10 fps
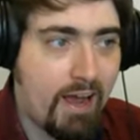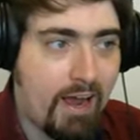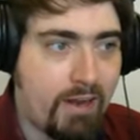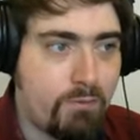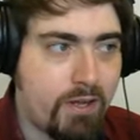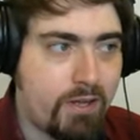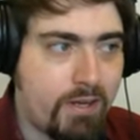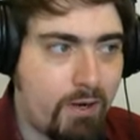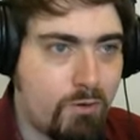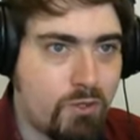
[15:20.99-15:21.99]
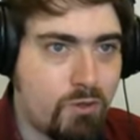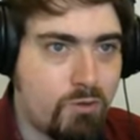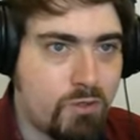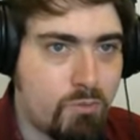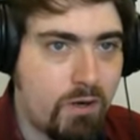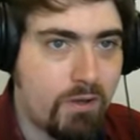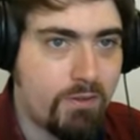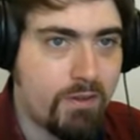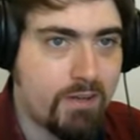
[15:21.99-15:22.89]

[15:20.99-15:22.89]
And we are now 2 to 1.